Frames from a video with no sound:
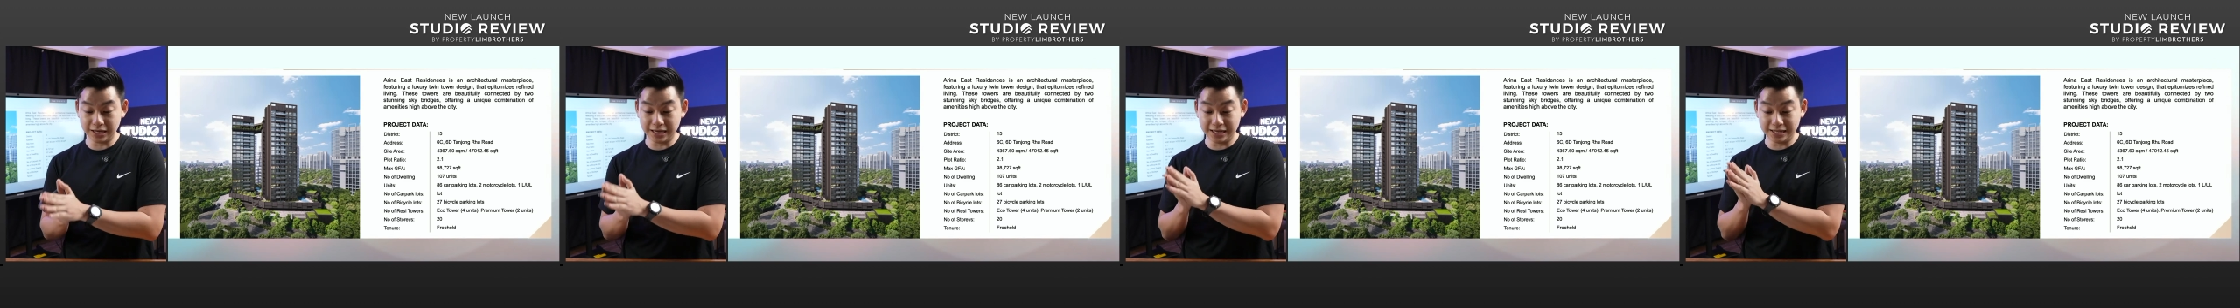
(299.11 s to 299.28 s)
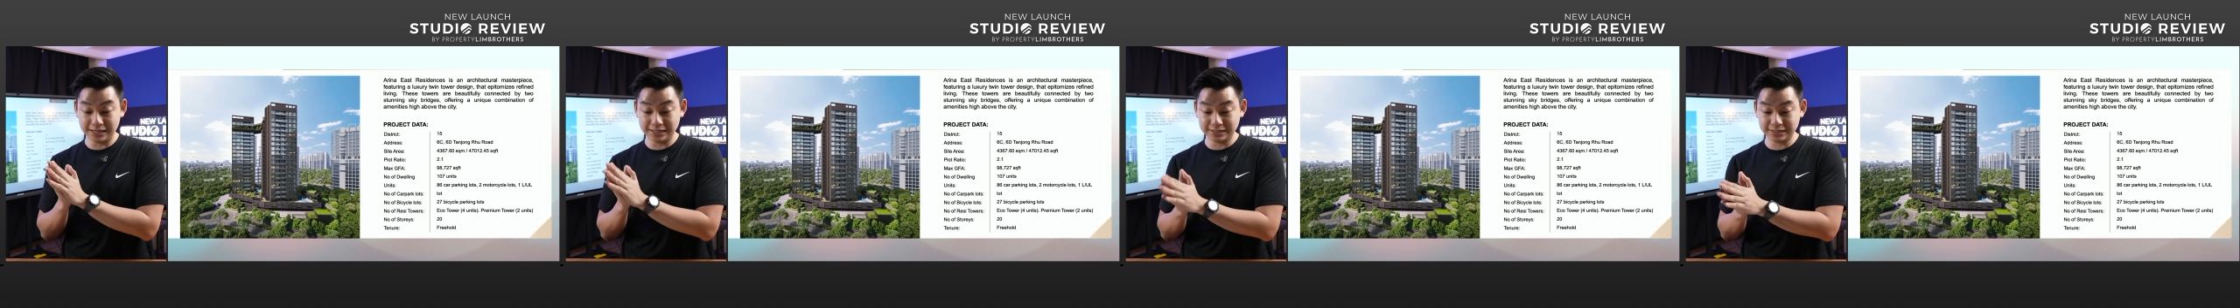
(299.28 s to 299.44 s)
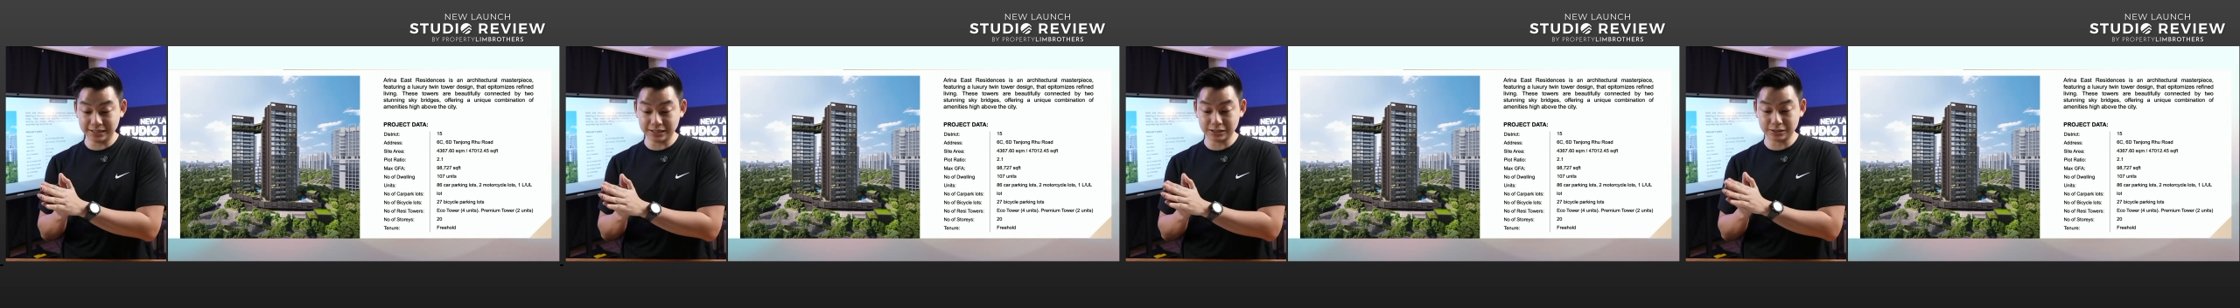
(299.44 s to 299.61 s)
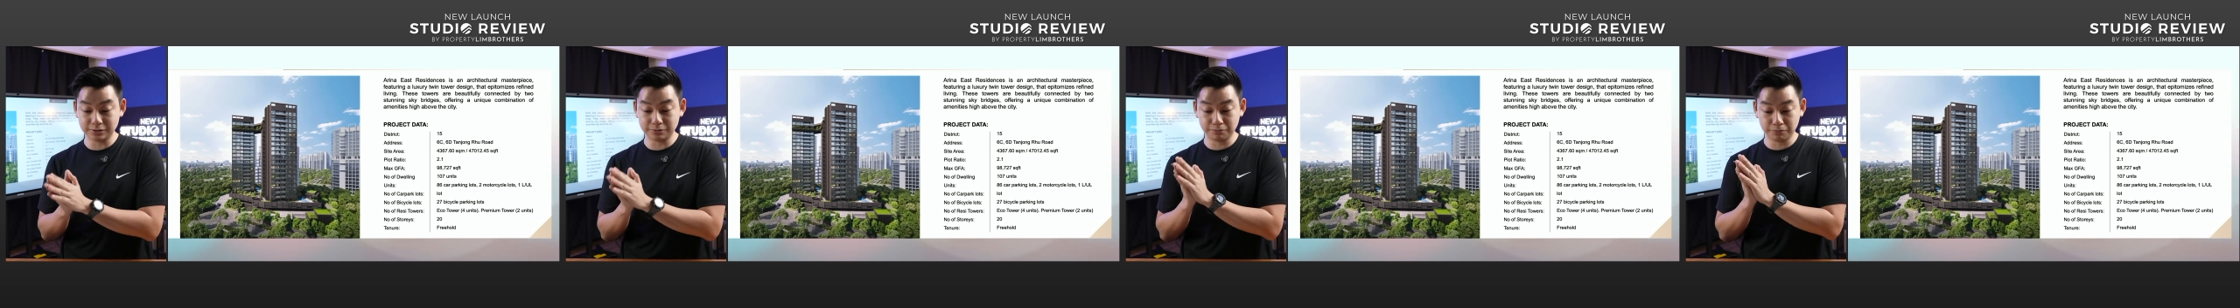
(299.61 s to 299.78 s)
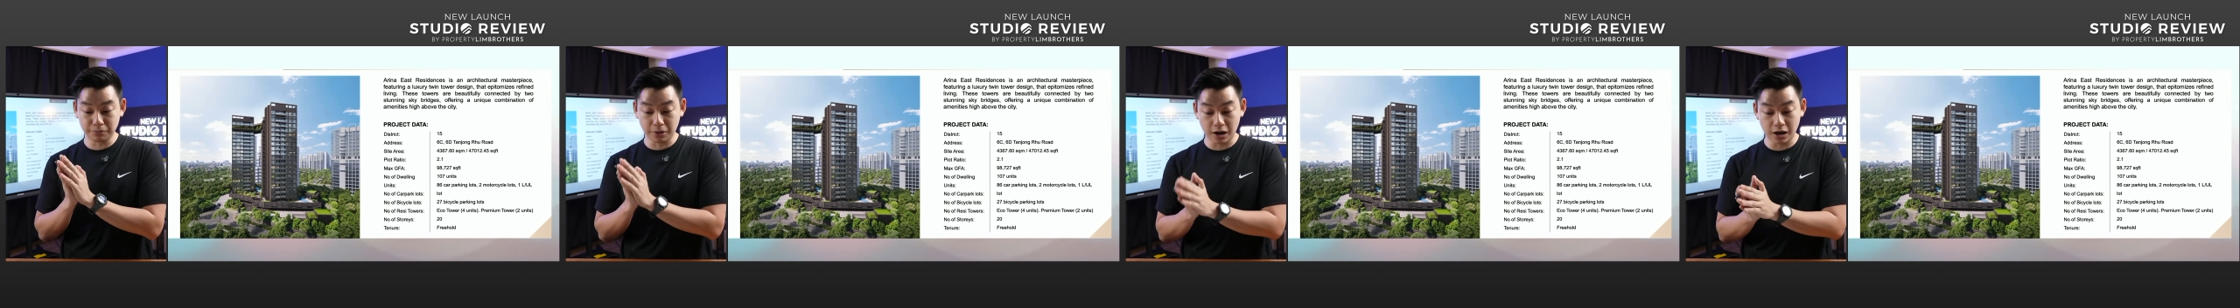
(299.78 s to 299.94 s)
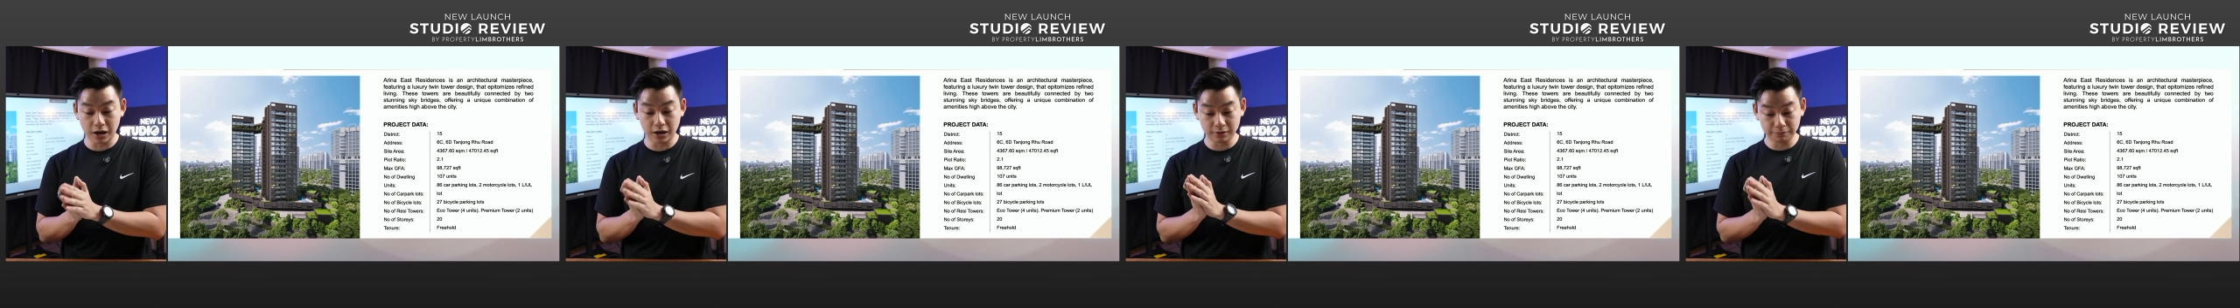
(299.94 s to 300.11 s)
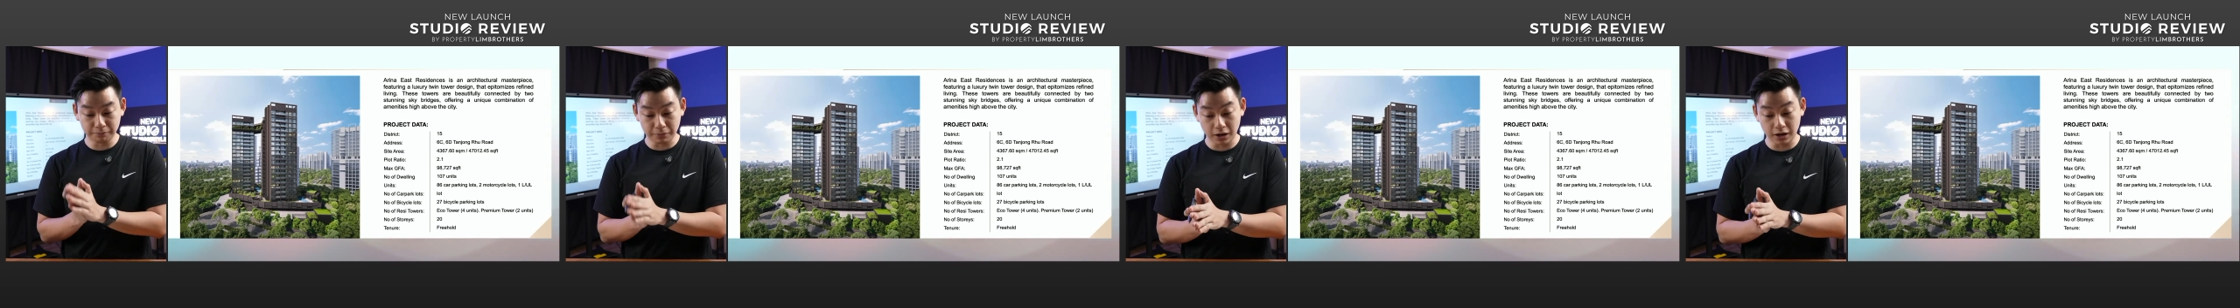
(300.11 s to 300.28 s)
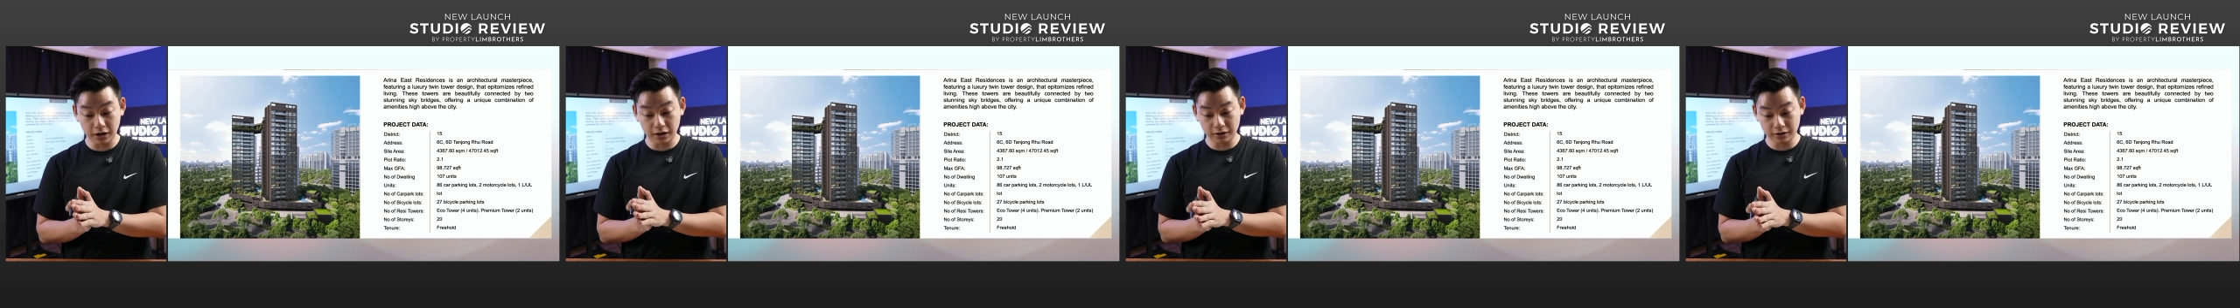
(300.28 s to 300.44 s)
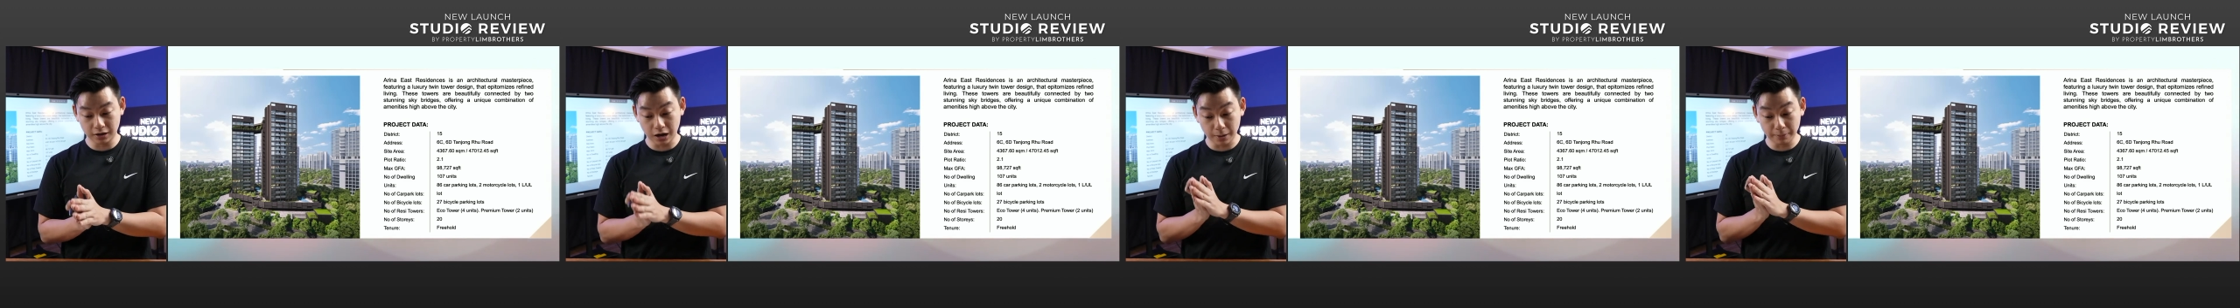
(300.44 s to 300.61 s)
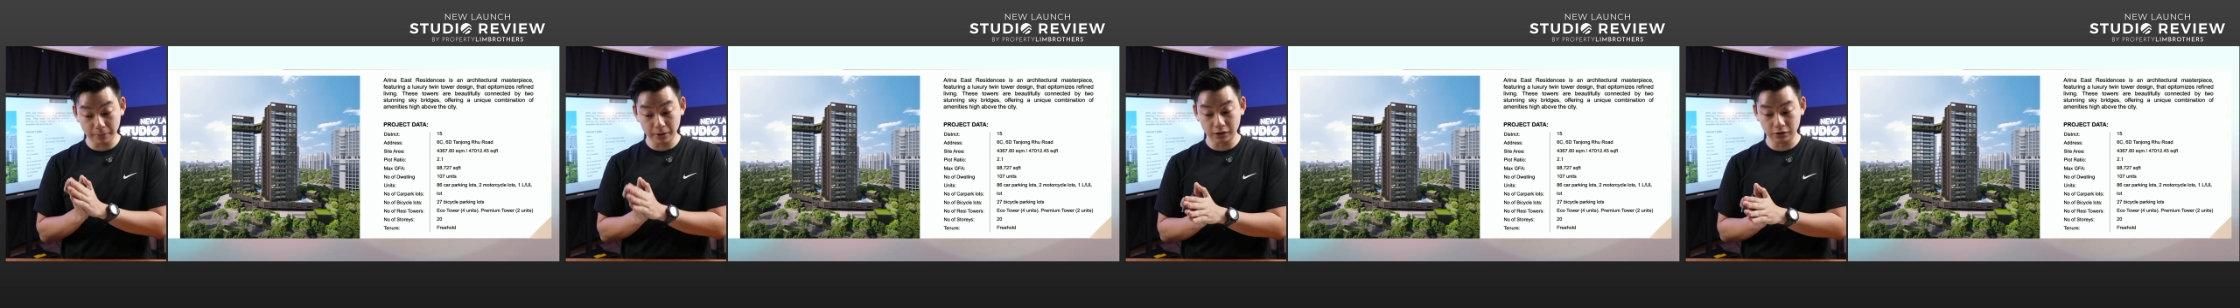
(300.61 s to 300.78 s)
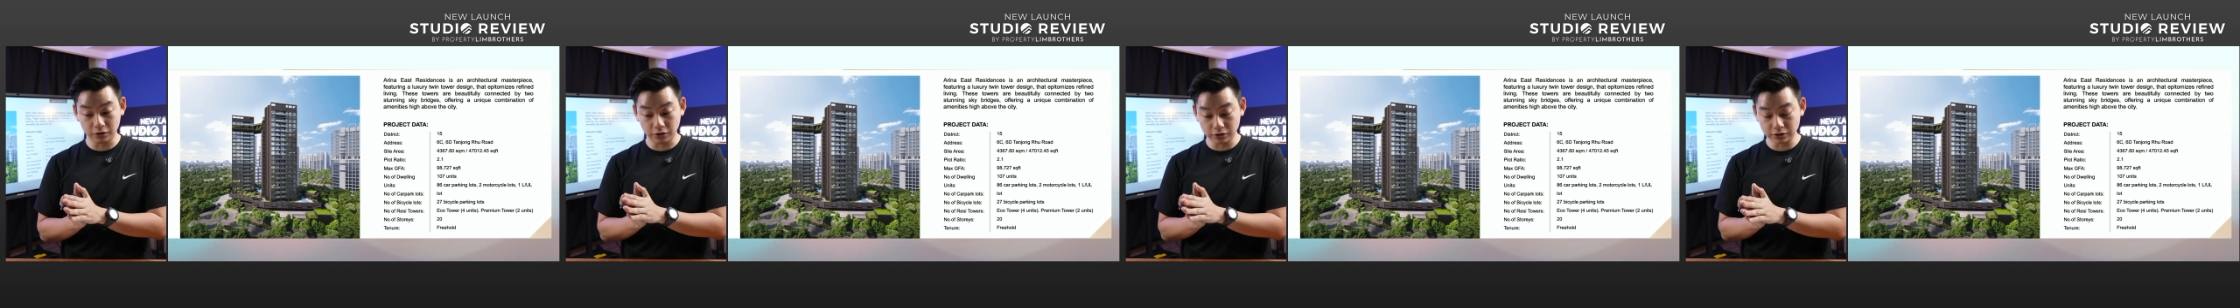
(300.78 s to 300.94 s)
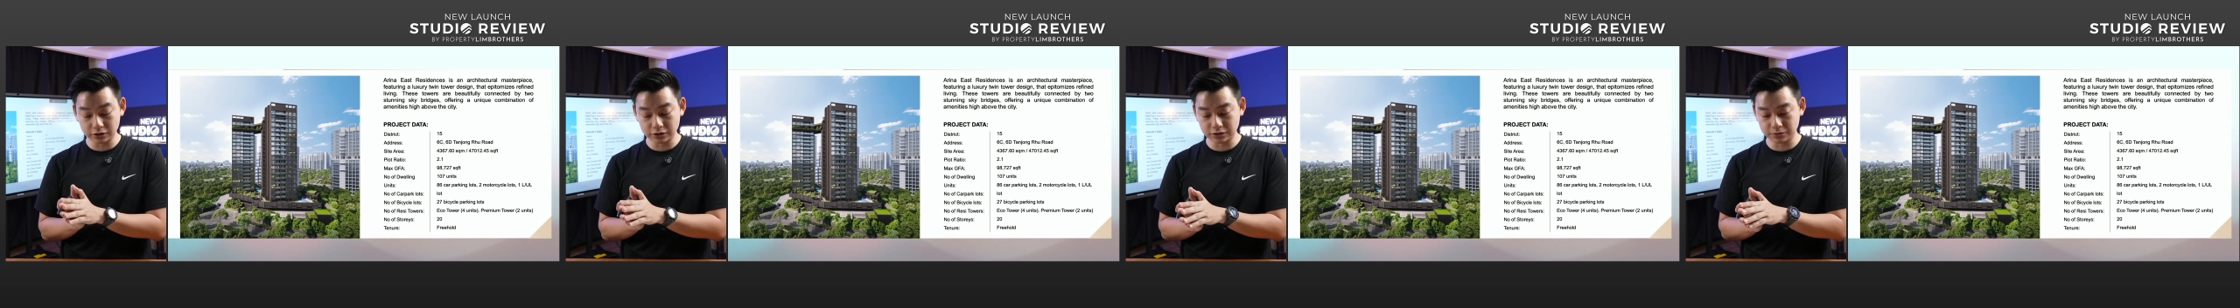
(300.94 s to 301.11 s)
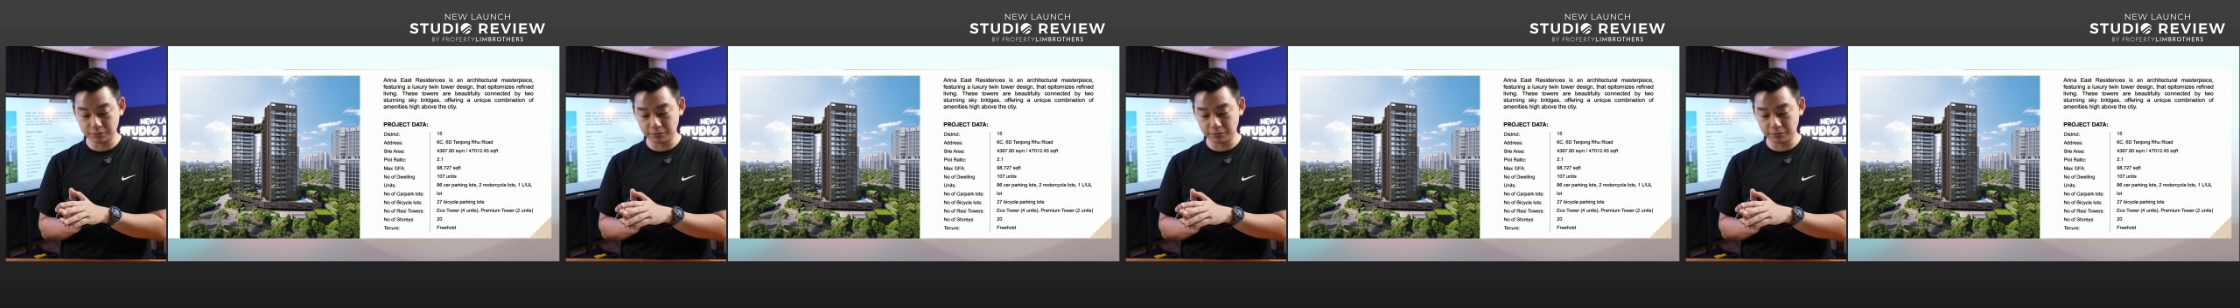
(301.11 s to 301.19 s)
86 car park lots,